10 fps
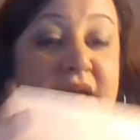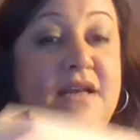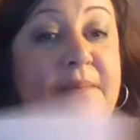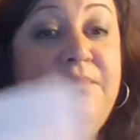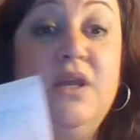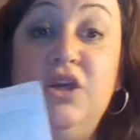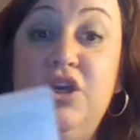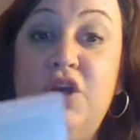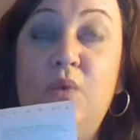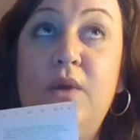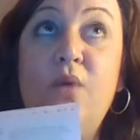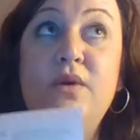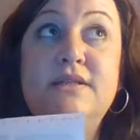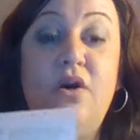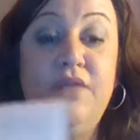And we
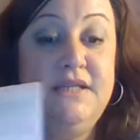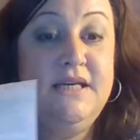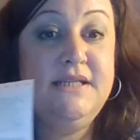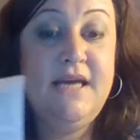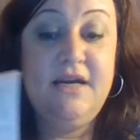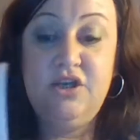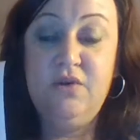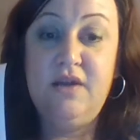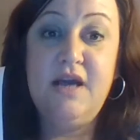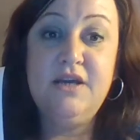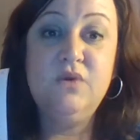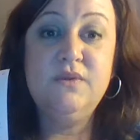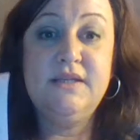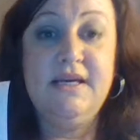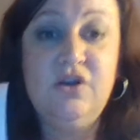always, on the tic-tac-toe that I
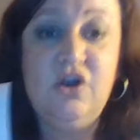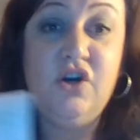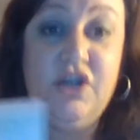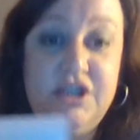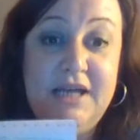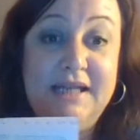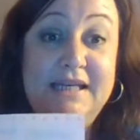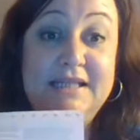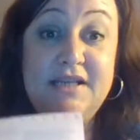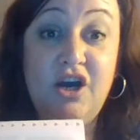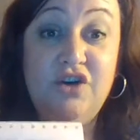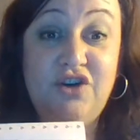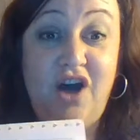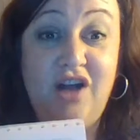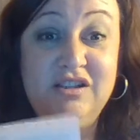use, I encourage at least
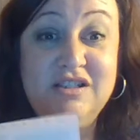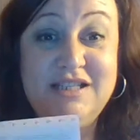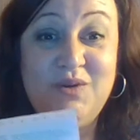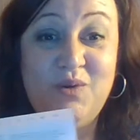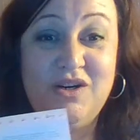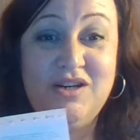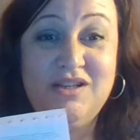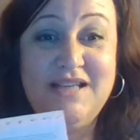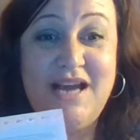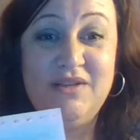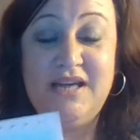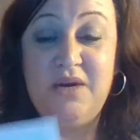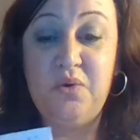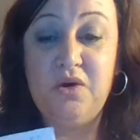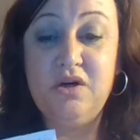$100 in orders and
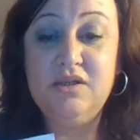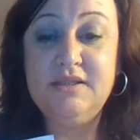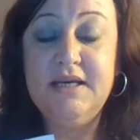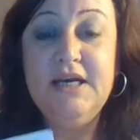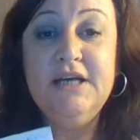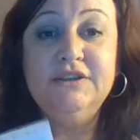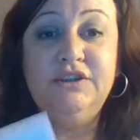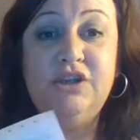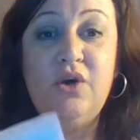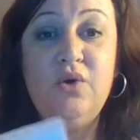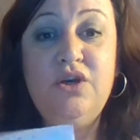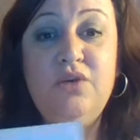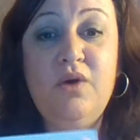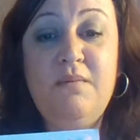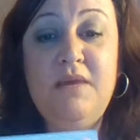outside orders. So you
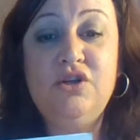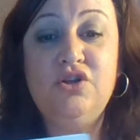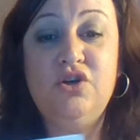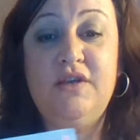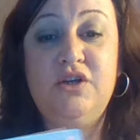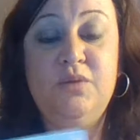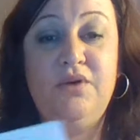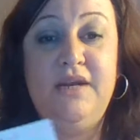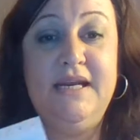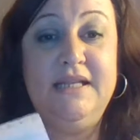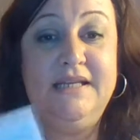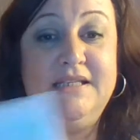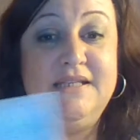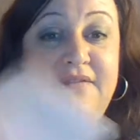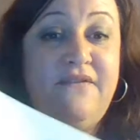want to make sure that you're putting at
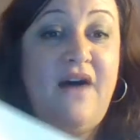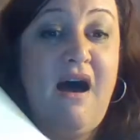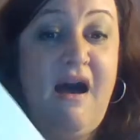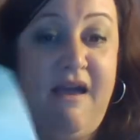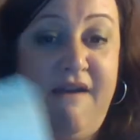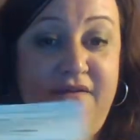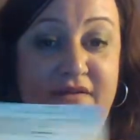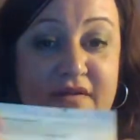least 5.